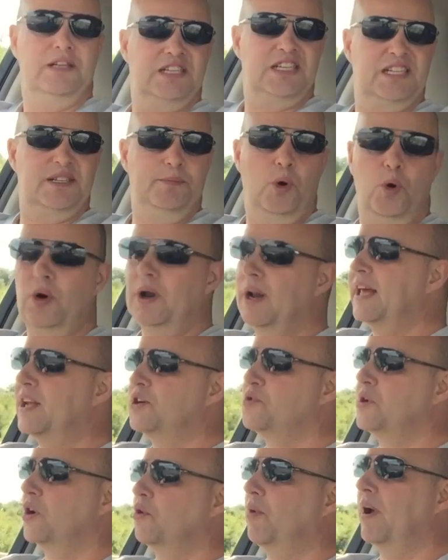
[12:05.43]
small
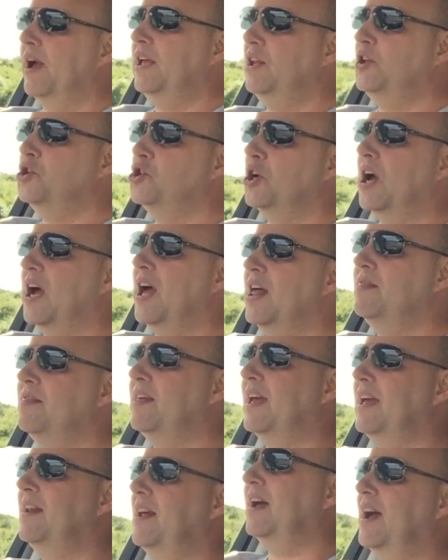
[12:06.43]
electric range and
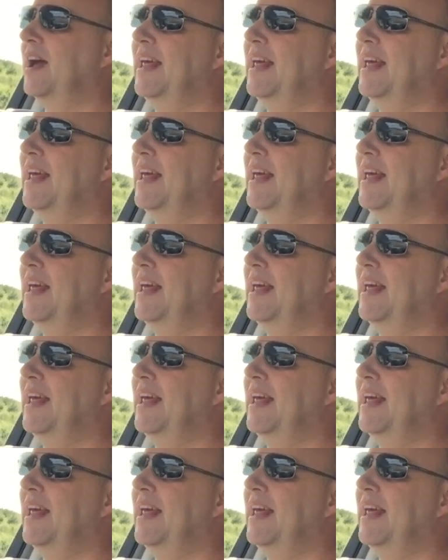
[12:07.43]
then